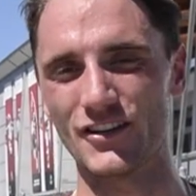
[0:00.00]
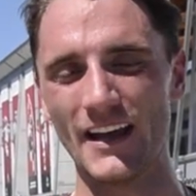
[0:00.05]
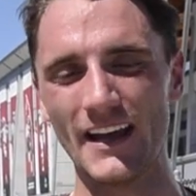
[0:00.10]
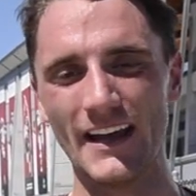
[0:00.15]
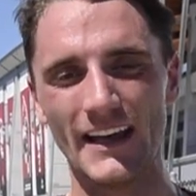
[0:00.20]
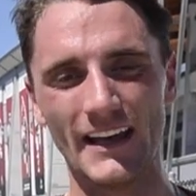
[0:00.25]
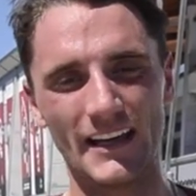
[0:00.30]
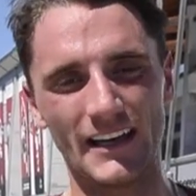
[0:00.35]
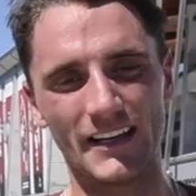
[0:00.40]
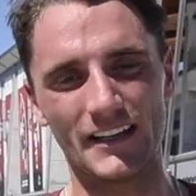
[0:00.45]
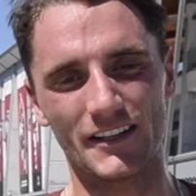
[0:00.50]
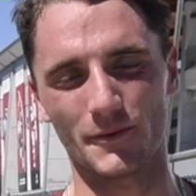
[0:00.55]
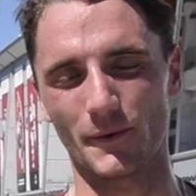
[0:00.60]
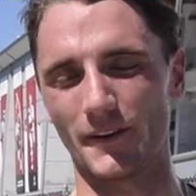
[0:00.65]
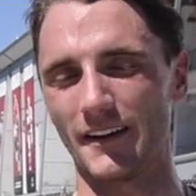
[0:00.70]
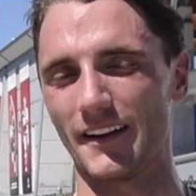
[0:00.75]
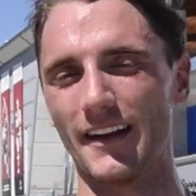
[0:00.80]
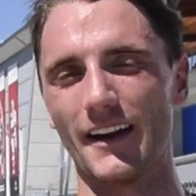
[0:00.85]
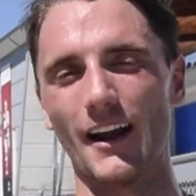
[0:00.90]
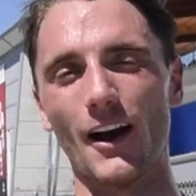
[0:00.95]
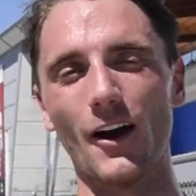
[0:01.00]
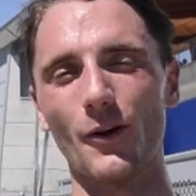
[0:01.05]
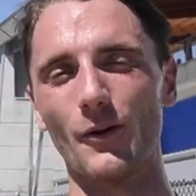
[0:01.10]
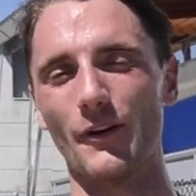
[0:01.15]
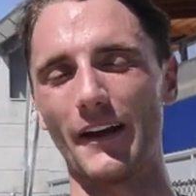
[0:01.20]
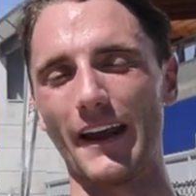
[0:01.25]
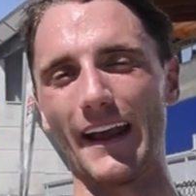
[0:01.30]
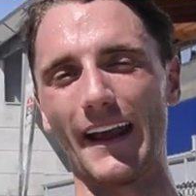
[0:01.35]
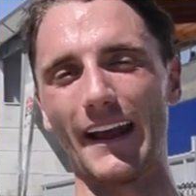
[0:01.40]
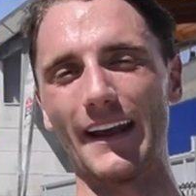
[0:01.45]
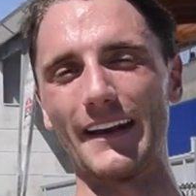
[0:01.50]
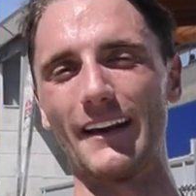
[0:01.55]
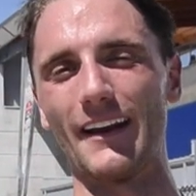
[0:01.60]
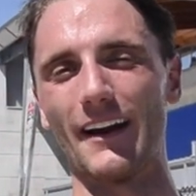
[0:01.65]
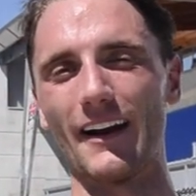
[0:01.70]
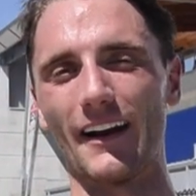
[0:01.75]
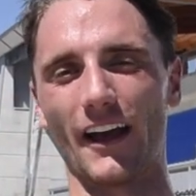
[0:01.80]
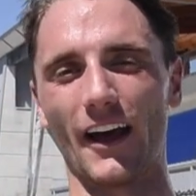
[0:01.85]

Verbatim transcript: Just wanted to get out and uh,